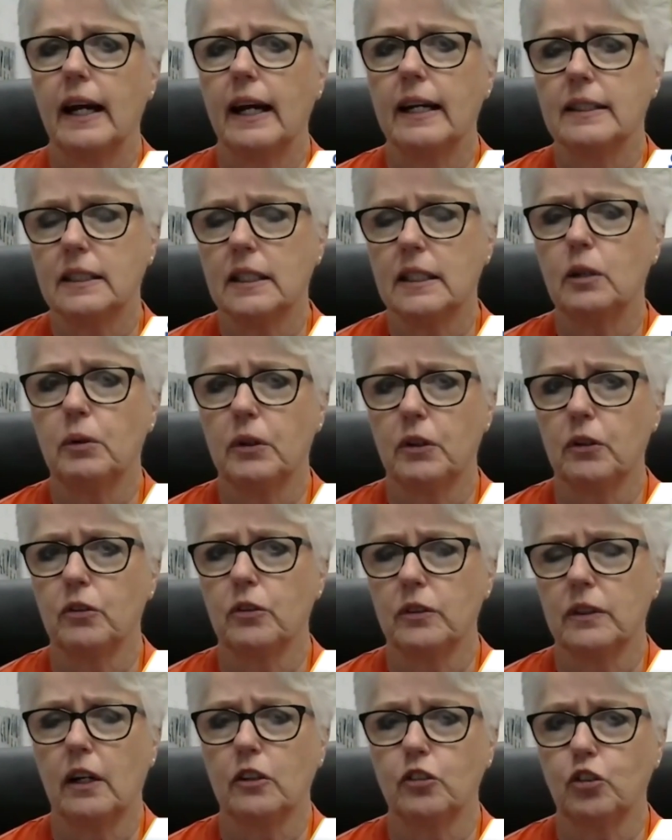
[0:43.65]
and see whether
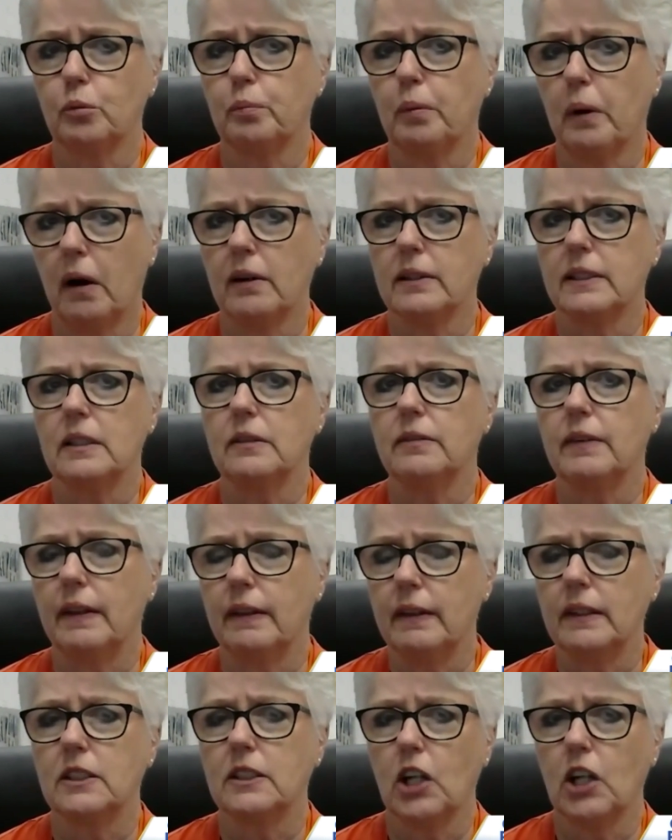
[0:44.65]
or not you're positive,
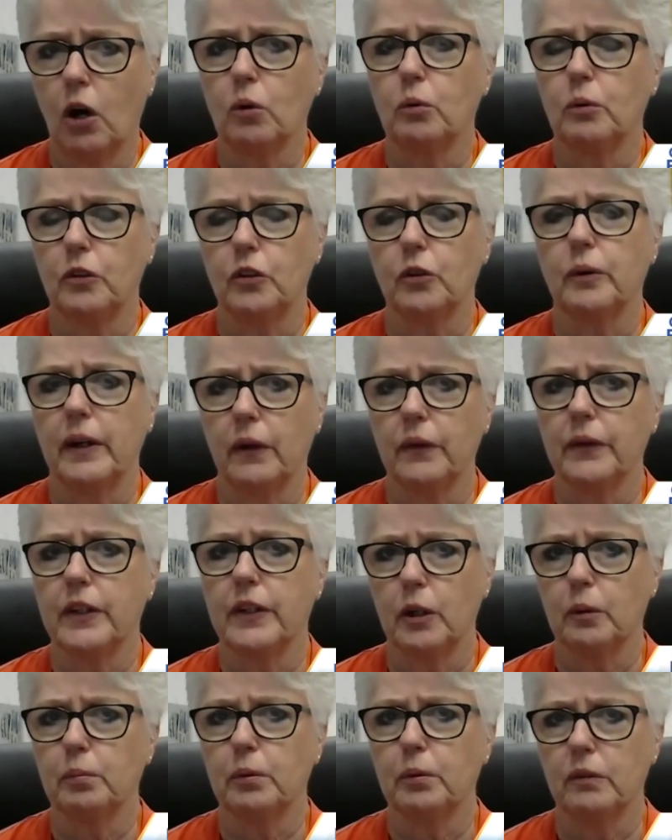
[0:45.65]
and then talk with your
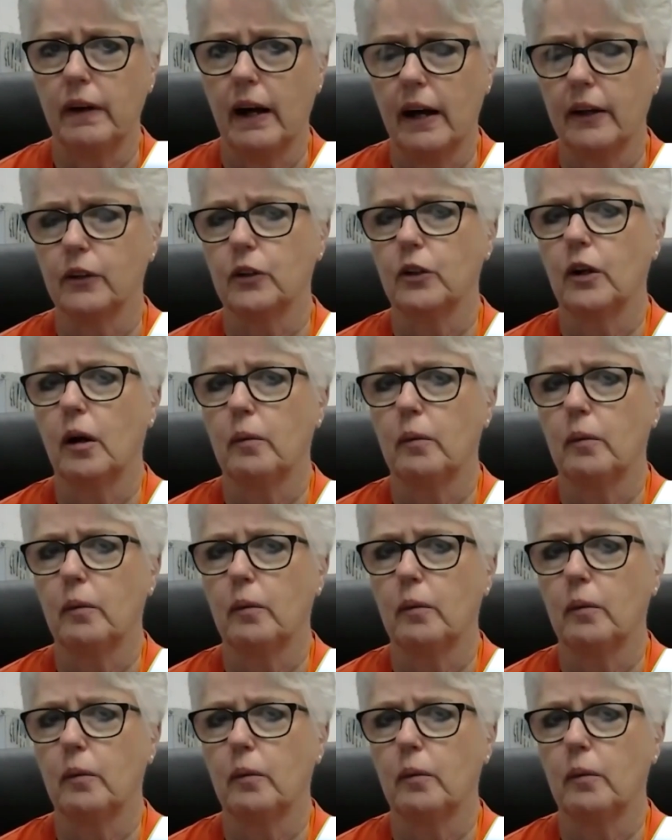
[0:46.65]
healthcare provider